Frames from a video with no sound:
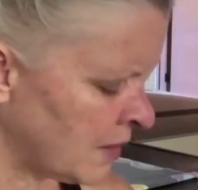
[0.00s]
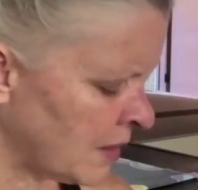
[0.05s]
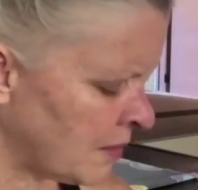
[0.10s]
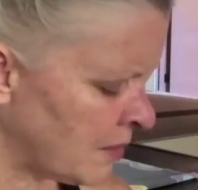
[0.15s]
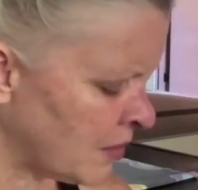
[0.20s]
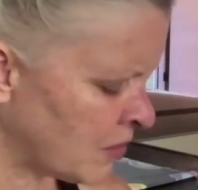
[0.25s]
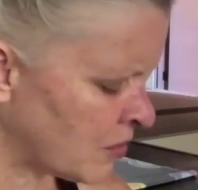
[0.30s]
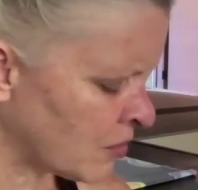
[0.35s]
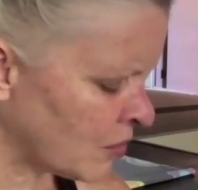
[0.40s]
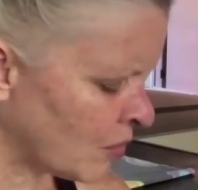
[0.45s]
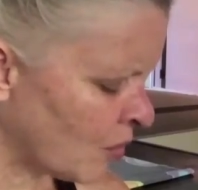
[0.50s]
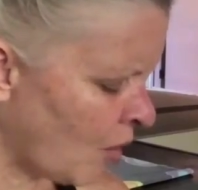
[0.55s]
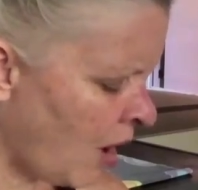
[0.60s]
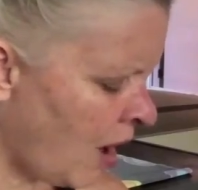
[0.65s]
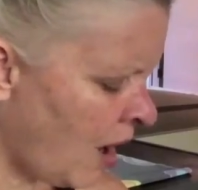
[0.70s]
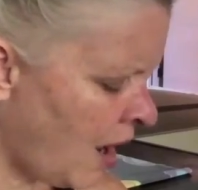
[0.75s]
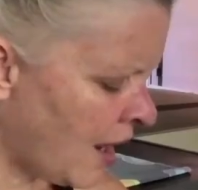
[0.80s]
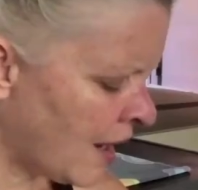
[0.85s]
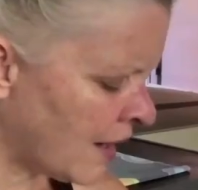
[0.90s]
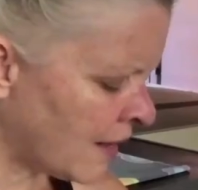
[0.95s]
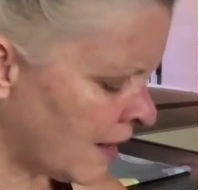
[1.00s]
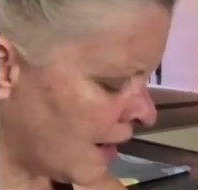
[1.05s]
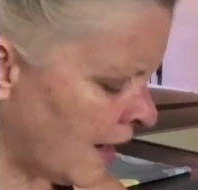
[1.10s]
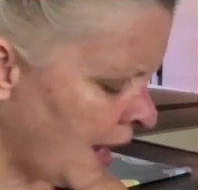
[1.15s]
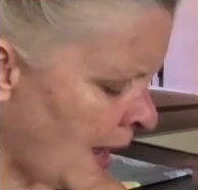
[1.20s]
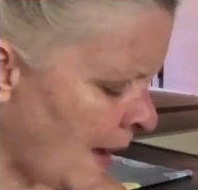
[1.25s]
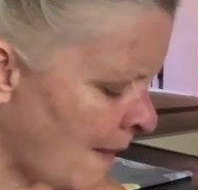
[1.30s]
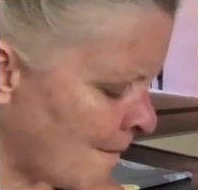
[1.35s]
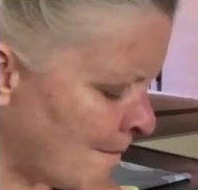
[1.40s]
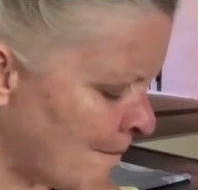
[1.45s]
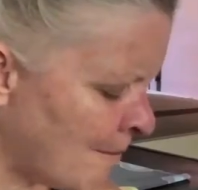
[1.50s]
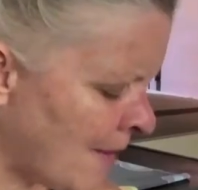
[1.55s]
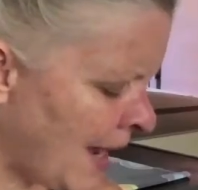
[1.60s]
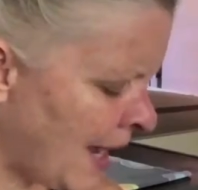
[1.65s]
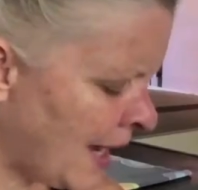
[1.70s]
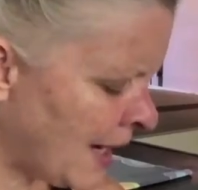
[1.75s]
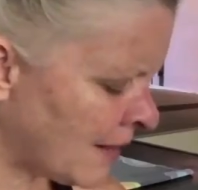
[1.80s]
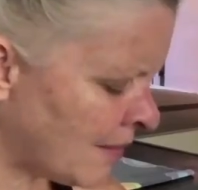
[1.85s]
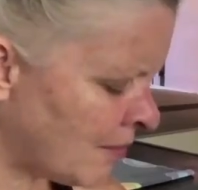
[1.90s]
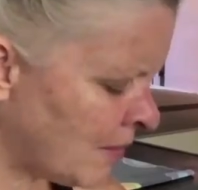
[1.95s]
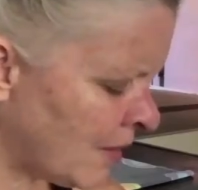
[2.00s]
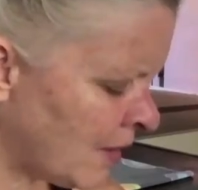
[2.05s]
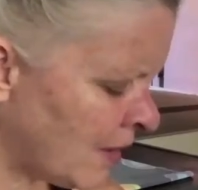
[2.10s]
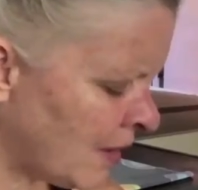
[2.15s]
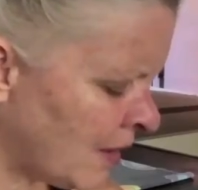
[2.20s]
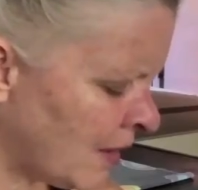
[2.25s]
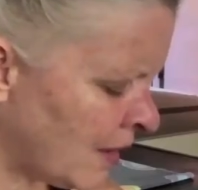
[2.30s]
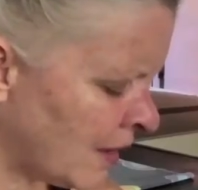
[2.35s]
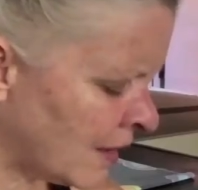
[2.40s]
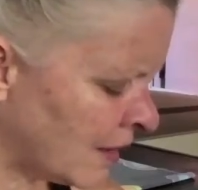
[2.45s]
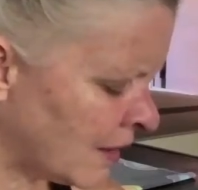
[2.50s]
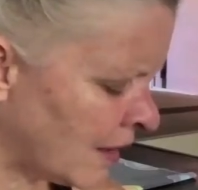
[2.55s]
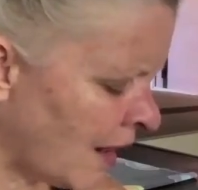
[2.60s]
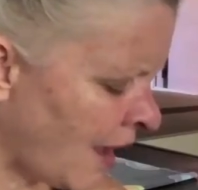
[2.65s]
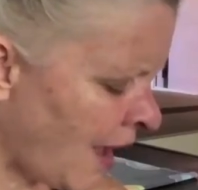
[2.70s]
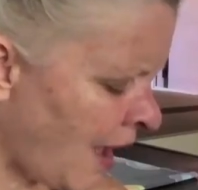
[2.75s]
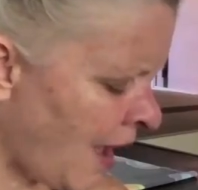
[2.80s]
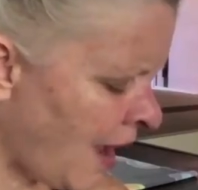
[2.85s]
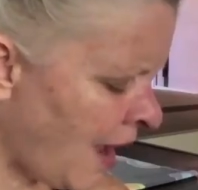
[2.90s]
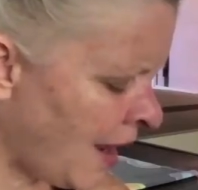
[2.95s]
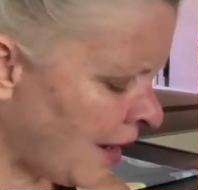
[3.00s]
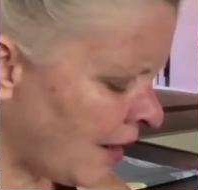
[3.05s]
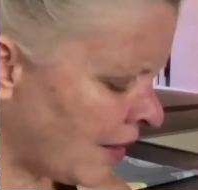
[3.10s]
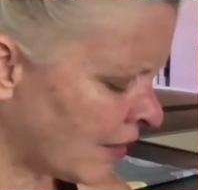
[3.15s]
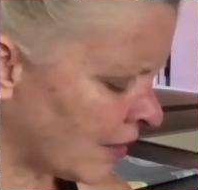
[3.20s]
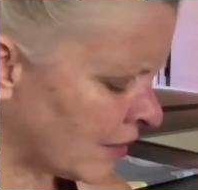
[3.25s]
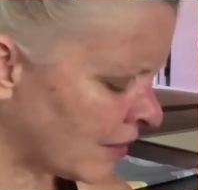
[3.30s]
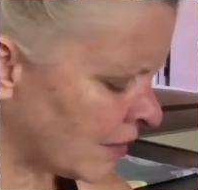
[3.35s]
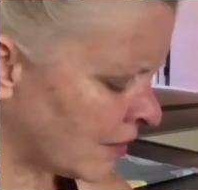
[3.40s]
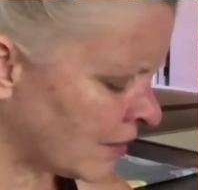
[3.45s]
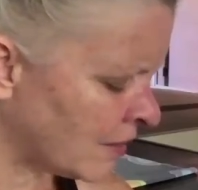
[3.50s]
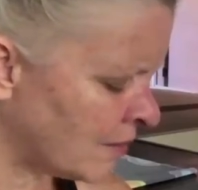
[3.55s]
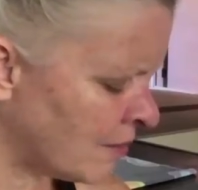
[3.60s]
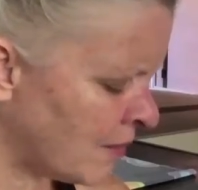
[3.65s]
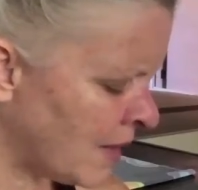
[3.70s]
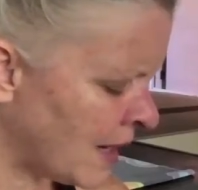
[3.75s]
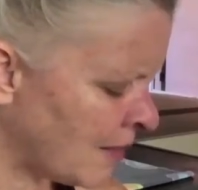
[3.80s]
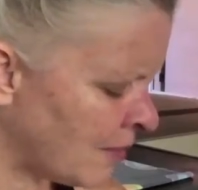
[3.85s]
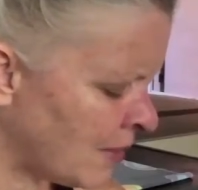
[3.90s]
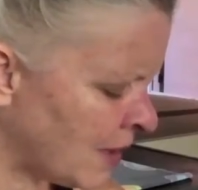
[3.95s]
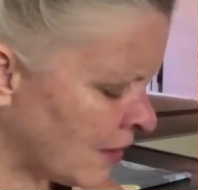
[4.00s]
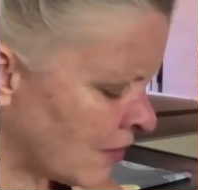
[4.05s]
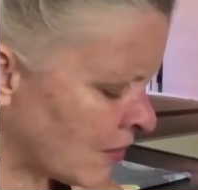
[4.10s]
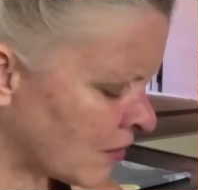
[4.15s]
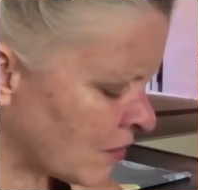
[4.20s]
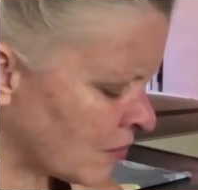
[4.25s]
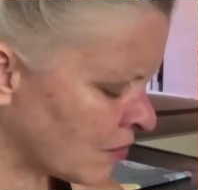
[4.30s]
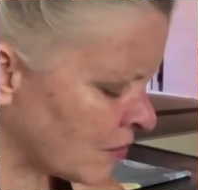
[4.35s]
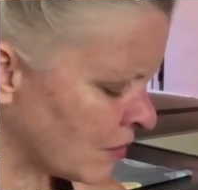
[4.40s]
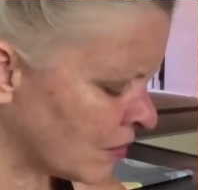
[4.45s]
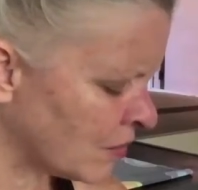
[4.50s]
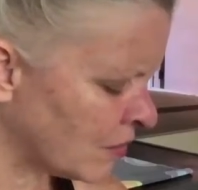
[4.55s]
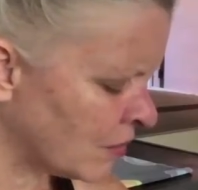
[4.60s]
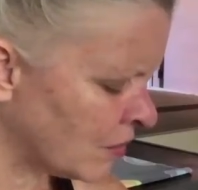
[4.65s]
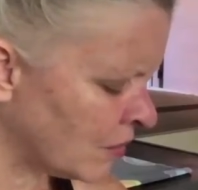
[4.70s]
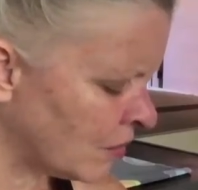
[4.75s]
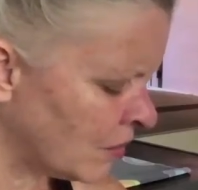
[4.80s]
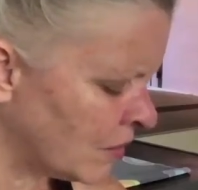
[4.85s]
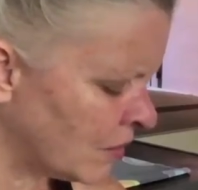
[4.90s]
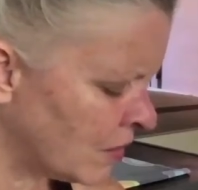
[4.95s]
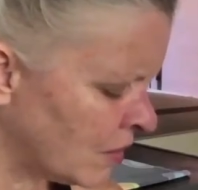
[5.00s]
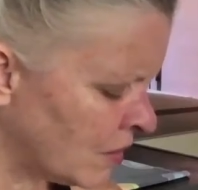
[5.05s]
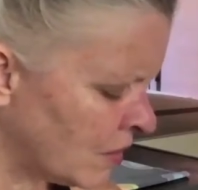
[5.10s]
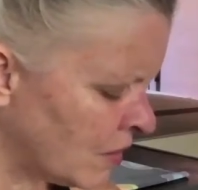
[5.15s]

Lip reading: maybe through hot magma and iron, maybe through